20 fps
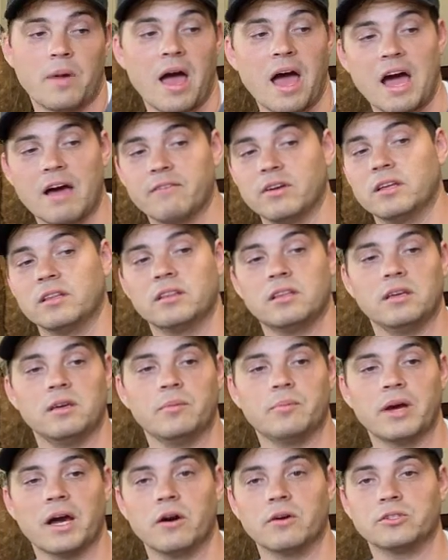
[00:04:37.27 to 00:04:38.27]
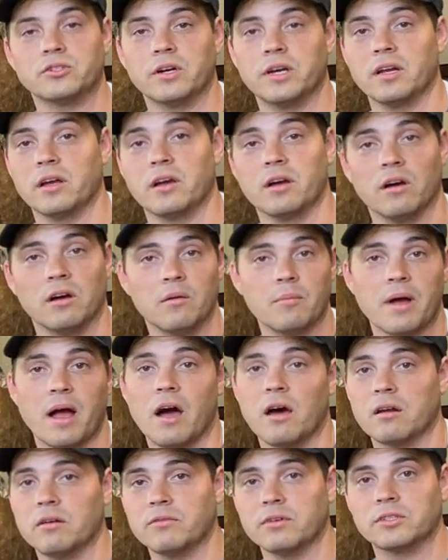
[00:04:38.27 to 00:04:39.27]
having the powertrain come
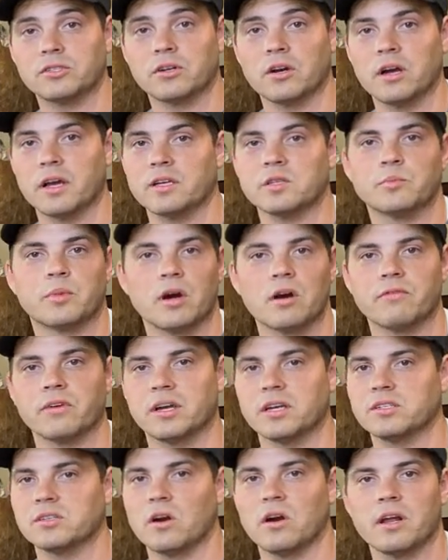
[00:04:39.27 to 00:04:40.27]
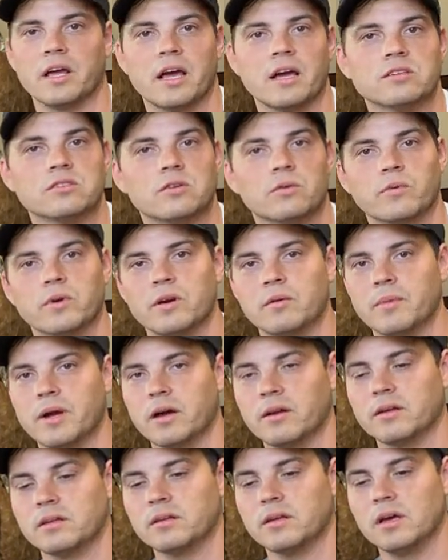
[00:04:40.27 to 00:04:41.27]
out of a truck is perfect. It already has the
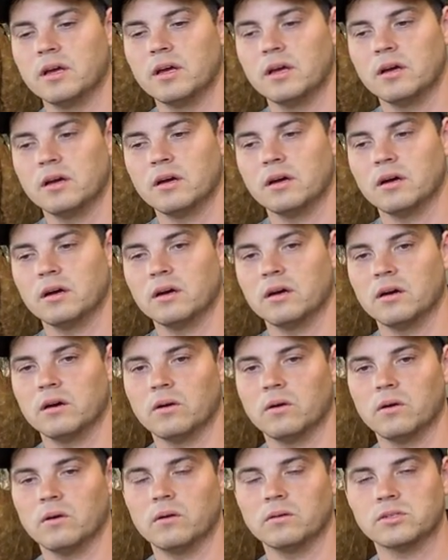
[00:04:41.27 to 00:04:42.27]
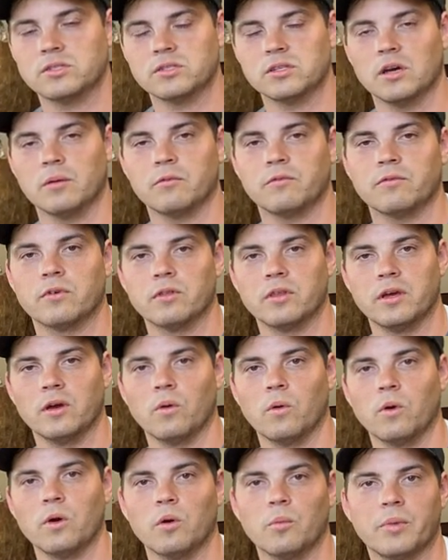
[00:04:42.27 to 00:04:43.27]
rear-mounted sump for
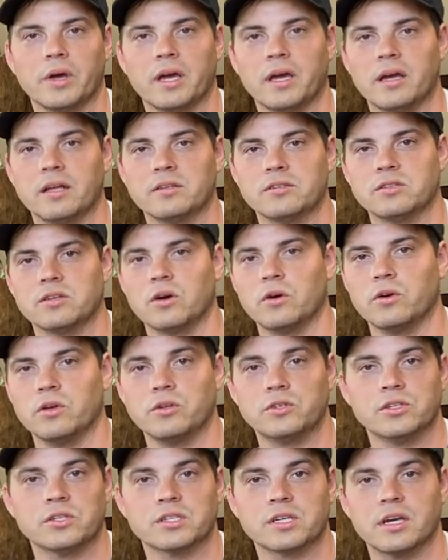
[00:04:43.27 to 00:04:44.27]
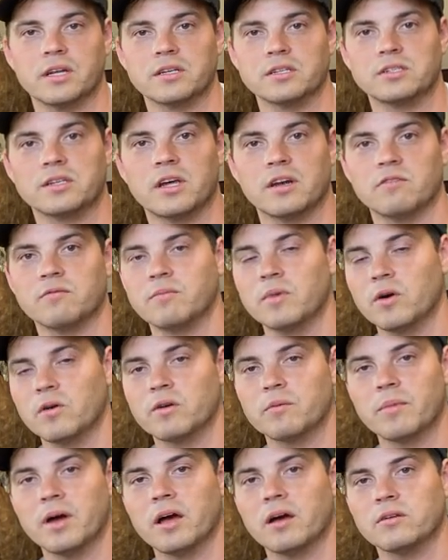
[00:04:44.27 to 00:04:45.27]
the oil pan, so you just get a set of
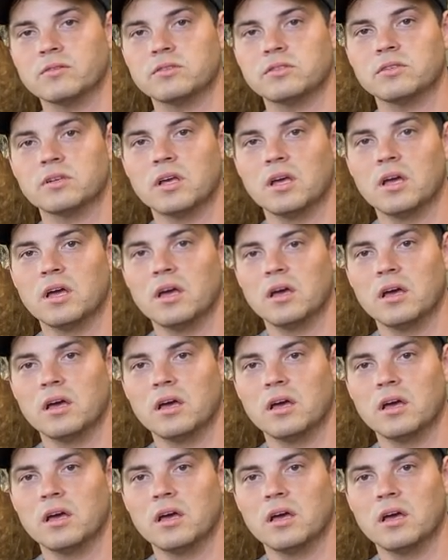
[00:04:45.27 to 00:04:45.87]
motor mounts